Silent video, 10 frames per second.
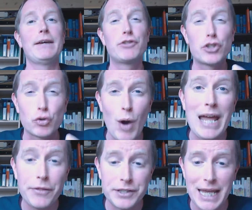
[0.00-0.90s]

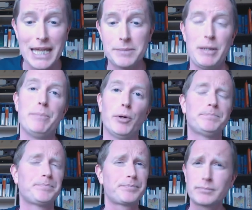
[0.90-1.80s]
strength to his people
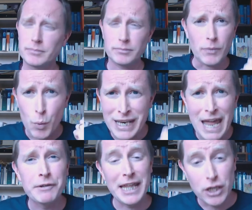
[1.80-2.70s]

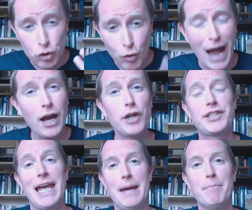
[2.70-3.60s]
whenever they cry out
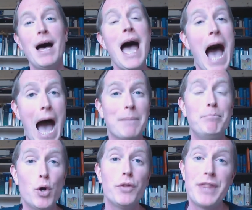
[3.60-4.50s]
to him and
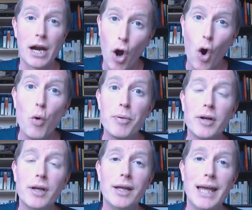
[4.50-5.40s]
put their hope
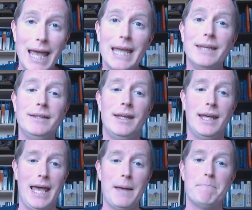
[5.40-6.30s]
in
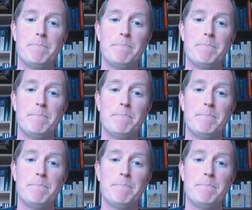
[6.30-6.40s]
him.